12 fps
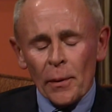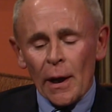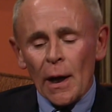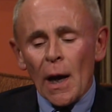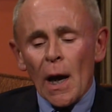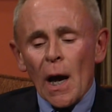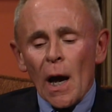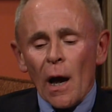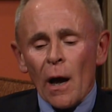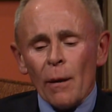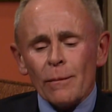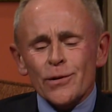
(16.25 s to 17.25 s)
But
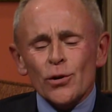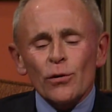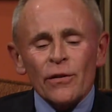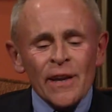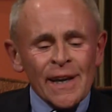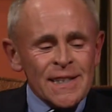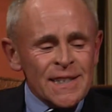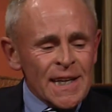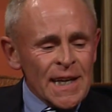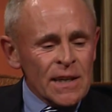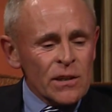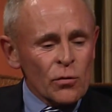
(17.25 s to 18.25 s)
um, certain things
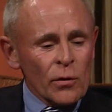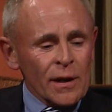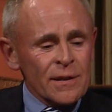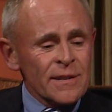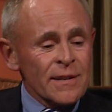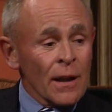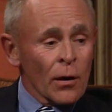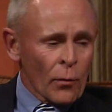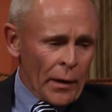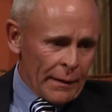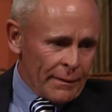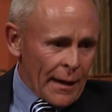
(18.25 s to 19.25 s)
tend to
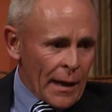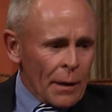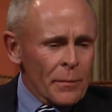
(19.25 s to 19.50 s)
accelerate that.